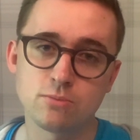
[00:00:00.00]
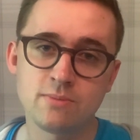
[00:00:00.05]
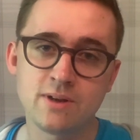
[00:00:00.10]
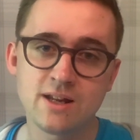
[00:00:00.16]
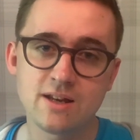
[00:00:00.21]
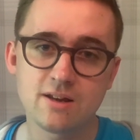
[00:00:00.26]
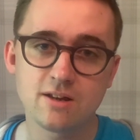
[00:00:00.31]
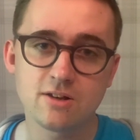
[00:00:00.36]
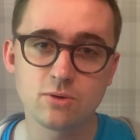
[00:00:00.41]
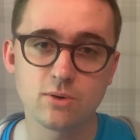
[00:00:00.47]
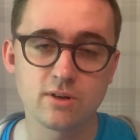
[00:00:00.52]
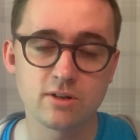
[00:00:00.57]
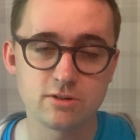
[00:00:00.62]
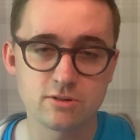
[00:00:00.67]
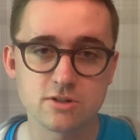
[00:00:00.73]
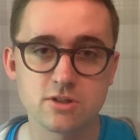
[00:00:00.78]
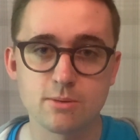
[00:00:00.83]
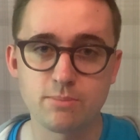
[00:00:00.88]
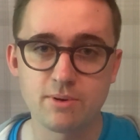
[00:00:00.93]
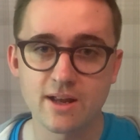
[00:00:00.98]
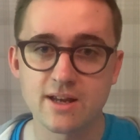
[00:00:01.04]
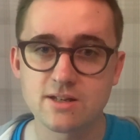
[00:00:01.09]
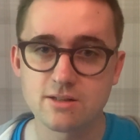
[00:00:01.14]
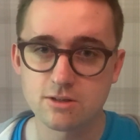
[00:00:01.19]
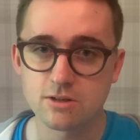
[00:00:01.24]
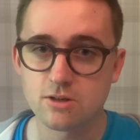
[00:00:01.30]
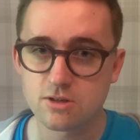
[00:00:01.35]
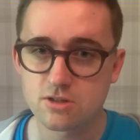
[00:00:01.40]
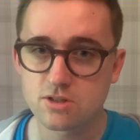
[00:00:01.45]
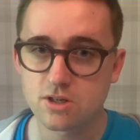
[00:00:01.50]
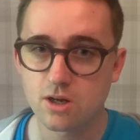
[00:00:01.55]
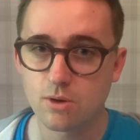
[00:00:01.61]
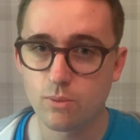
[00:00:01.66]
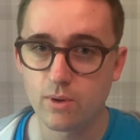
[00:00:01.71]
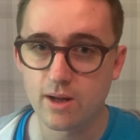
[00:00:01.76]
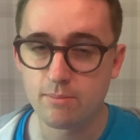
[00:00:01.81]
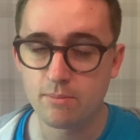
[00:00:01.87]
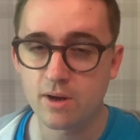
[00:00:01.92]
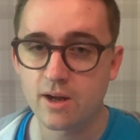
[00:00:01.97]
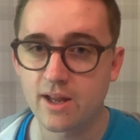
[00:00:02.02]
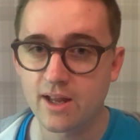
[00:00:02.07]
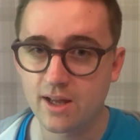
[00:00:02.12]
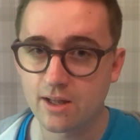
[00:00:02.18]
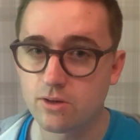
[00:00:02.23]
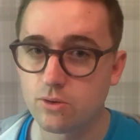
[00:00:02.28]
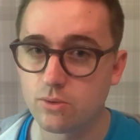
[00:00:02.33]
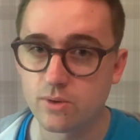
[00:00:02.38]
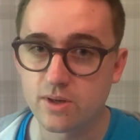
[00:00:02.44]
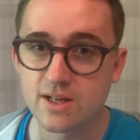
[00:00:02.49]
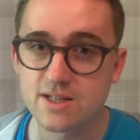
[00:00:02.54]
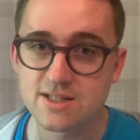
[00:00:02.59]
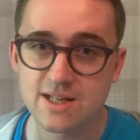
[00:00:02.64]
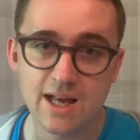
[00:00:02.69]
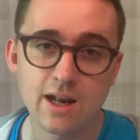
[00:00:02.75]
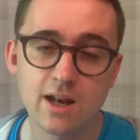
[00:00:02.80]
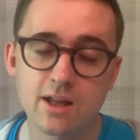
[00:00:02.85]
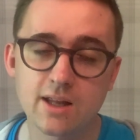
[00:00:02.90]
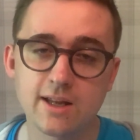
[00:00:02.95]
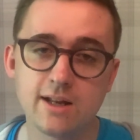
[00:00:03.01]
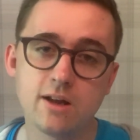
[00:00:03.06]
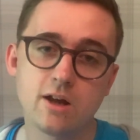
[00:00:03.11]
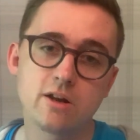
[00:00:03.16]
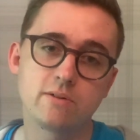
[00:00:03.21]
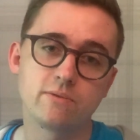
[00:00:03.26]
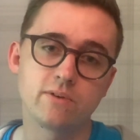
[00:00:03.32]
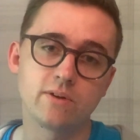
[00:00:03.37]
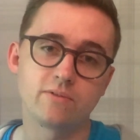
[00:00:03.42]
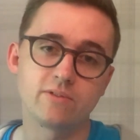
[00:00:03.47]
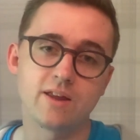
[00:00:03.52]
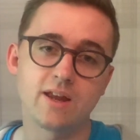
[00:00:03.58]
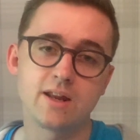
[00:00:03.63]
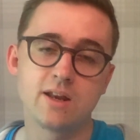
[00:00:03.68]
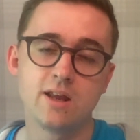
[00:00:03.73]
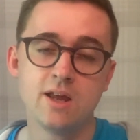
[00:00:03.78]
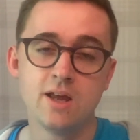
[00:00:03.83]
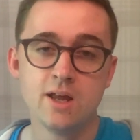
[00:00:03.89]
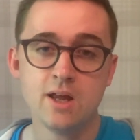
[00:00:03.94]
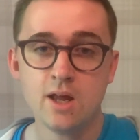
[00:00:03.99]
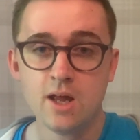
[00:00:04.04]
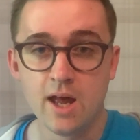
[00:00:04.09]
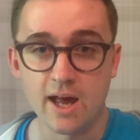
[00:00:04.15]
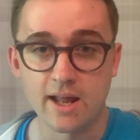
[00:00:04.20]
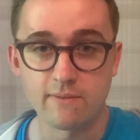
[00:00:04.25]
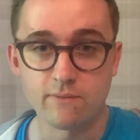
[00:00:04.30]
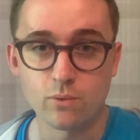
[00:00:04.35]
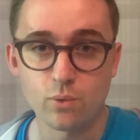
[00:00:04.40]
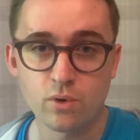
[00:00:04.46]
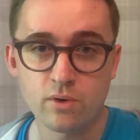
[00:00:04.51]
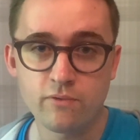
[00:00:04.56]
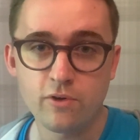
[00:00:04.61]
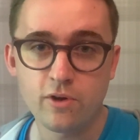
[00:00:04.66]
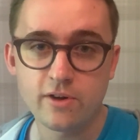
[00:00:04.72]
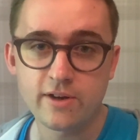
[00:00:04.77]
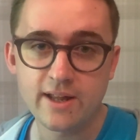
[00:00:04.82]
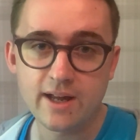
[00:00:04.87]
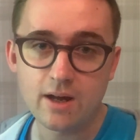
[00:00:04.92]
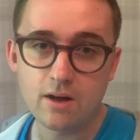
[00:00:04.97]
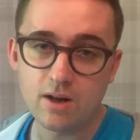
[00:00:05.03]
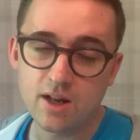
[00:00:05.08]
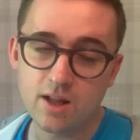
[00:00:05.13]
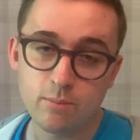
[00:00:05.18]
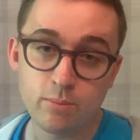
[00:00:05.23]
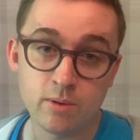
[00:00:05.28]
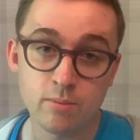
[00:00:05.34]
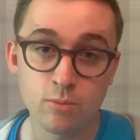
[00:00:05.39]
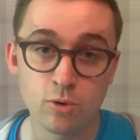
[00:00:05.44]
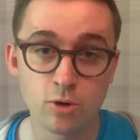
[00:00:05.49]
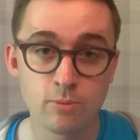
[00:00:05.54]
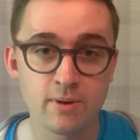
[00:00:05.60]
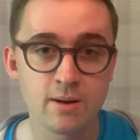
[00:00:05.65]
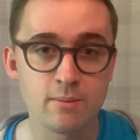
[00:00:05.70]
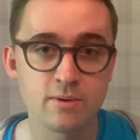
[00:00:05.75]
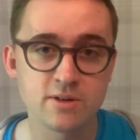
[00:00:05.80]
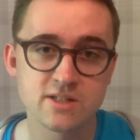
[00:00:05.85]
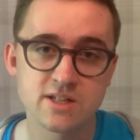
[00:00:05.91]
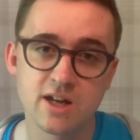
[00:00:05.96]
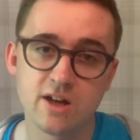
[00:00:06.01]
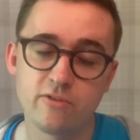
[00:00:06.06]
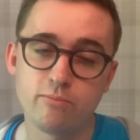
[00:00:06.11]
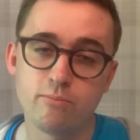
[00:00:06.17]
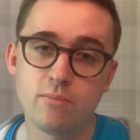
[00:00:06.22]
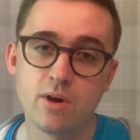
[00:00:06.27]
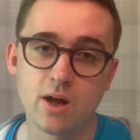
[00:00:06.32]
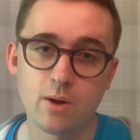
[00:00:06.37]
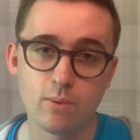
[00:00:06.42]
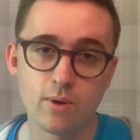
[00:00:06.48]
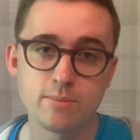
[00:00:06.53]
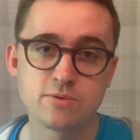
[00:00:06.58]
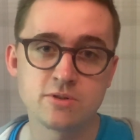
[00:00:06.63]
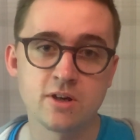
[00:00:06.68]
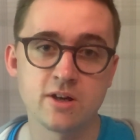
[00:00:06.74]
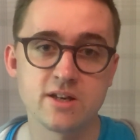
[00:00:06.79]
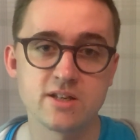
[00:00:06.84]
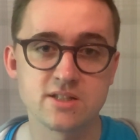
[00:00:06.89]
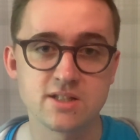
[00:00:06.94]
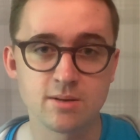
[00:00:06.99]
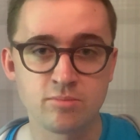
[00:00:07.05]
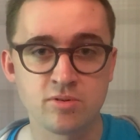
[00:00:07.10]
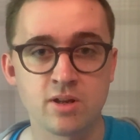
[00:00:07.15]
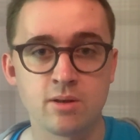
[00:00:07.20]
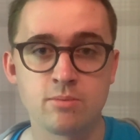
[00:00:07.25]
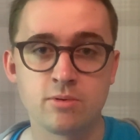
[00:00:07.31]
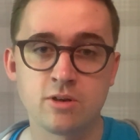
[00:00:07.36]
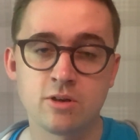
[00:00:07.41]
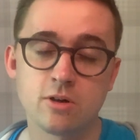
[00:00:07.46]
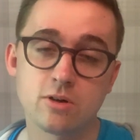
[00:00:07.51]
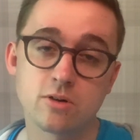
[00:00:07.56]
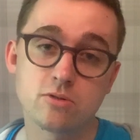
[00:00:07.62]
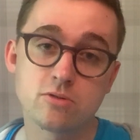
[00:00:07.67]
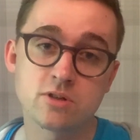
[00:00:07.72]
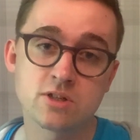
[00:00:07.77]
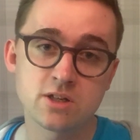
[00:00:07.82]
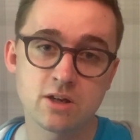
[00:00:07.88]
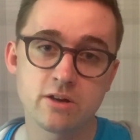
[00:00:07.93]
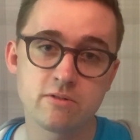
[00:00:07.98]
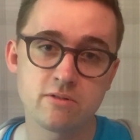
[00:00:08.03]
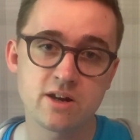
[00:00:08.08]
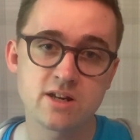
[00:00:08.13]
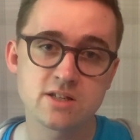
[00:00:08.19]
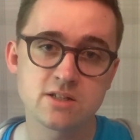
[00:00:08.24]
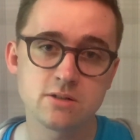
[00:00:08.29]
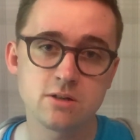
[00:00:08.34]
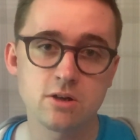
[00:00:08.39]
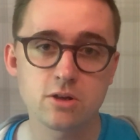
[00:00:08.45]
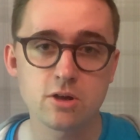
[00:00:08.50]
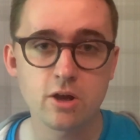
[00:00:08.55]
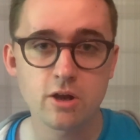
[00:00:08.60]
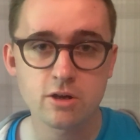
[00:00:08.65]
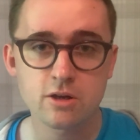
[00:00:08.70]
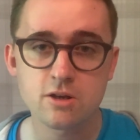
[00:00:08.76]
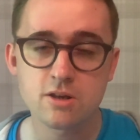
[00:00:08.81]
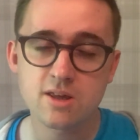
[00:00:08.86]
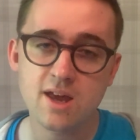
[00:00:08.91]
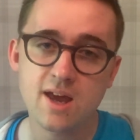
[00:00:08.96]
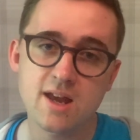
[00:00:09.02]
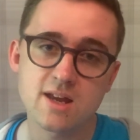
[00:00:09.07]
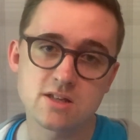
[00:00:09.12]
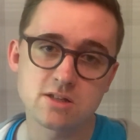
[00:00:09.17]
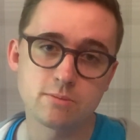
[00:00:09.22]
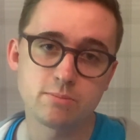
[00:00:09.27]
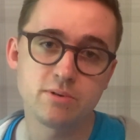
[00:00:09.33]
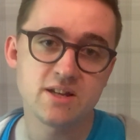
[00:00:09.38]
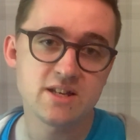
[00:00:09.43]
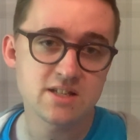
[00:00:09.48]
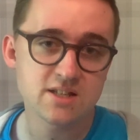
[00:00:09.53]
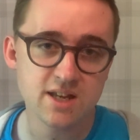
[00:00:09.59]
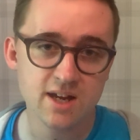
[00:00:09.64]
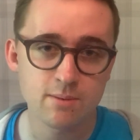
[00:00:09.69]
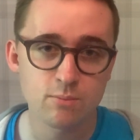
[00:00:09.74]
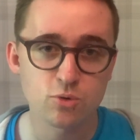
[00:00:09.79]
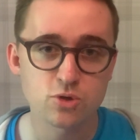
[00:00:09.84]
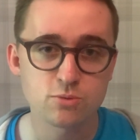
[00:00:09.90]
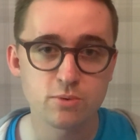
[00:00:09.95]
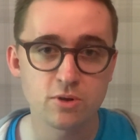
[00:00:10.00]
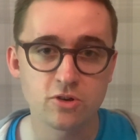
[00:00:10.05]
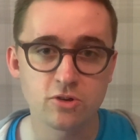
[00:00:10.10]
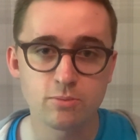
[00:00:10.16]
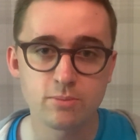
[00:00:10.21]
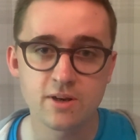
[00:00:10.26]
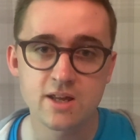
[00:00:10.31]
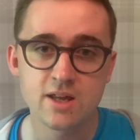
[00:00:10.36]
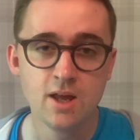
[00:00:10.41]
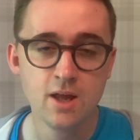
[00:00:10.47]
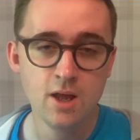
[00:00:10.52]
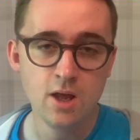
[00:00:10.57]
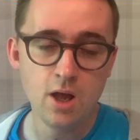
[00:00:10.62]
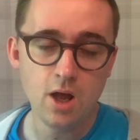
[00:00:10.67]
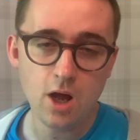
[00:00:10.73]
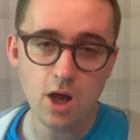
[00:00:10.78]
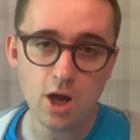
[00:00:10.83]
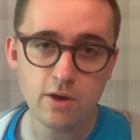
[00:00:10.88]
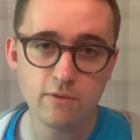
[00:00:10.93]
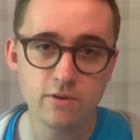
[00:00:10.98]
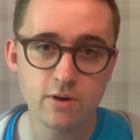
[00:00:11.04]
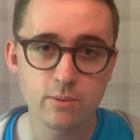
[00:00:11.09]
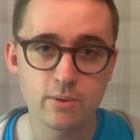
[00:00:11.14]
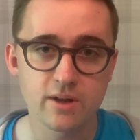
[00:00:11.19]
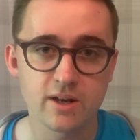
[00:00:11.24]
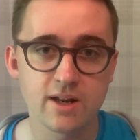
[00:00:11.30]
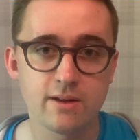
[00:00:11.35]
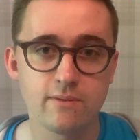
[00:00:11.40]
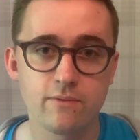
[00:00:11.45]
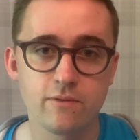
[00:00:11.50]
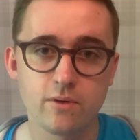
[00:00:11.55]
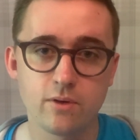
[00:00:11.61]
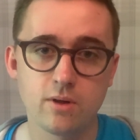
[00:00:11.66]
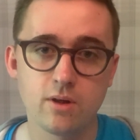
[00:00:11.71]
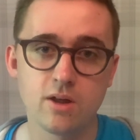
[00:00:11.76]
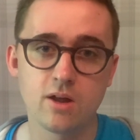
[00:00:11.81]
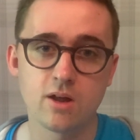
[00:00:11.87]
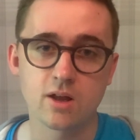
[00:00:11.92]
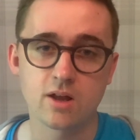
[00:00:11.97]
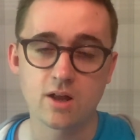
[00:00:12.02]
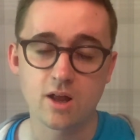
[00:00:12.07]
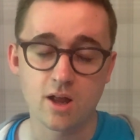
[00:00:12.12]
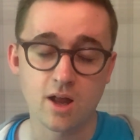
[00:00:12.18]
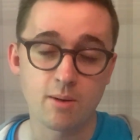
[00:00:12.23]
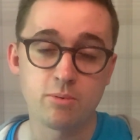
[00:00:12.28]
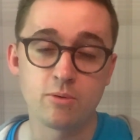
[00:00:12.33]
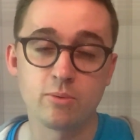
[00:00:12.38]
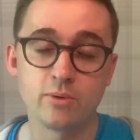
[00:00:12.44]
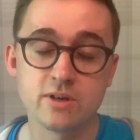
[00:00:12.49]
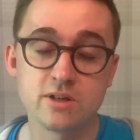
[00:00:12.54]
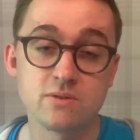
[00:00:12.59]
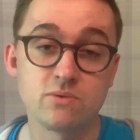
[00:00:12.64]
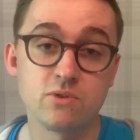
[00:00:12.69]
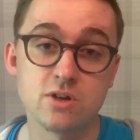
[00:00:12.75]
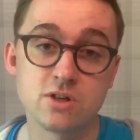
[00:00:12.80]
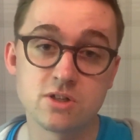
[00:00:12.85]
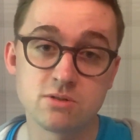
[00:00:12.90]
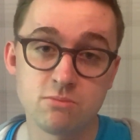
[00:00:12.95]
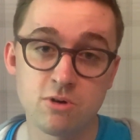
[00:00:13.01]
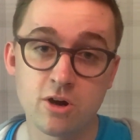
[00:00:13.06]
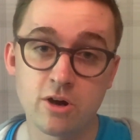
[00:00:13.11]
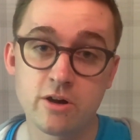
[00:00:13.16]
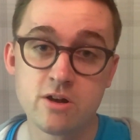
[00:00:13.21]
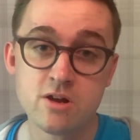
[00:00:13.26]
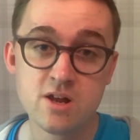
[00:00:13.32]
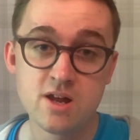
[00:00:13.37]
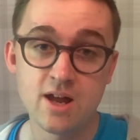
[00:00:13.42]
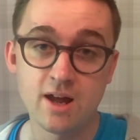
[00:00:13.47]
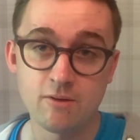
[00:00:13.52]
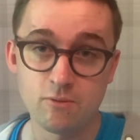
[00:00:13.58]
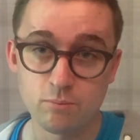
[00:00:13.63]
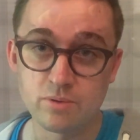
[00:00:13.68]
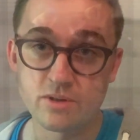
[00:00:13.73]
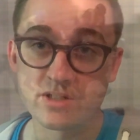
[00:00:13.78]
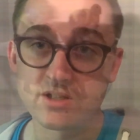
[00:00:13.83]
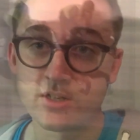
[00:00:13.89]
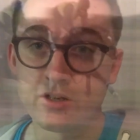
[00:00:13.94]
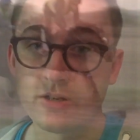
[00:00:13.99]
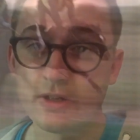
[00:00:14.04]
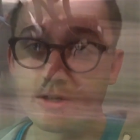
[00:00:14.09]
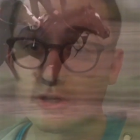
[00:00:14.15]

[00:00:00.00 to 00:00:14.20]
media, Twitter is the place to do so, where my handle is at LuckyLoader15. And if you want to find out a little bit more about myself, my website is www.chrisloaderracing.co.uk. So please gamble responsibly. Hopefully we can have a couple of winners for you tomorrow, and we'll be seeing you